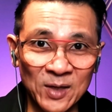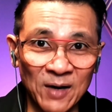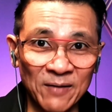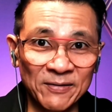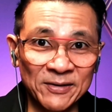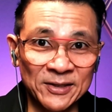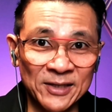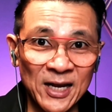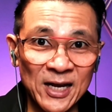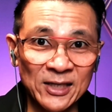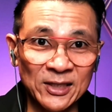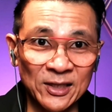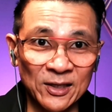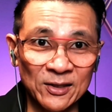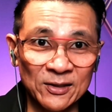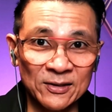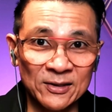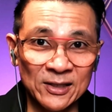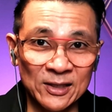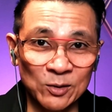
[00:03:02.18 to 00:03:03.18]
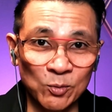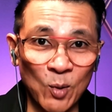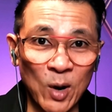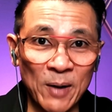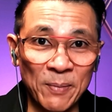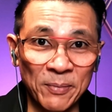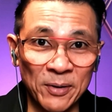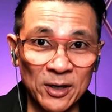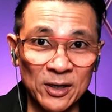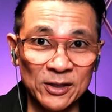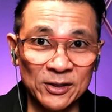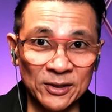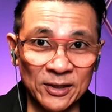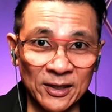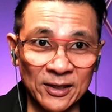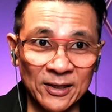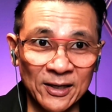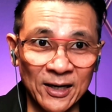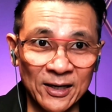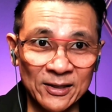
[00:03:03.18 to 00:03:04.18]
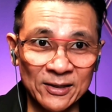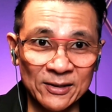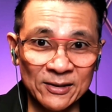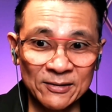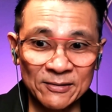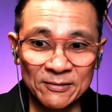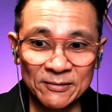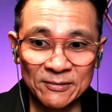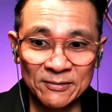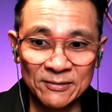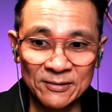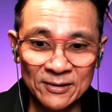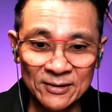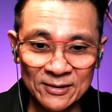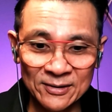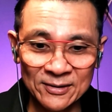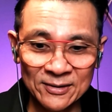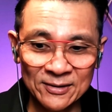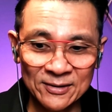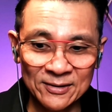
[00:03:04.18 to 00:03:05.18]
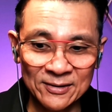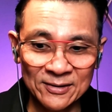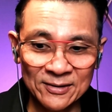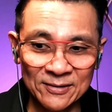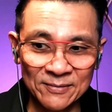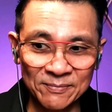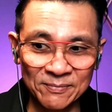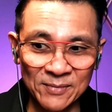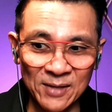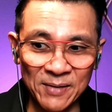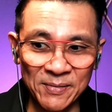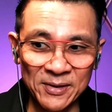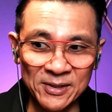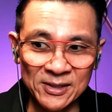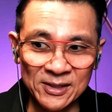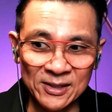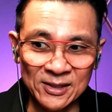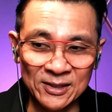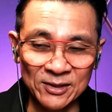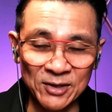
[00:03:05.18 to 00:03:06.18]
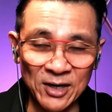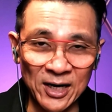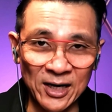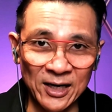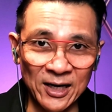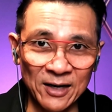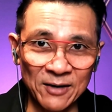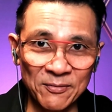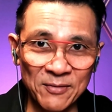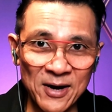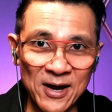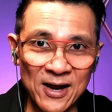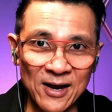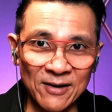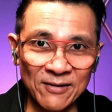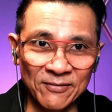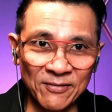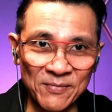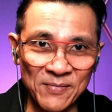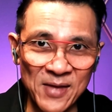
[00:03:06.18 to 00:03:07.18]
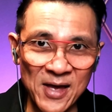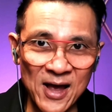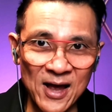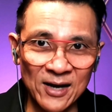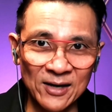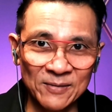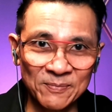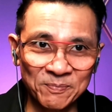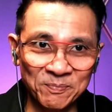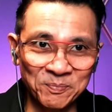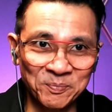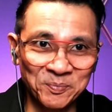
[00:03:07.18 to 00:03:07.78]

conversation with just one person, then you maybe just try to get away from that.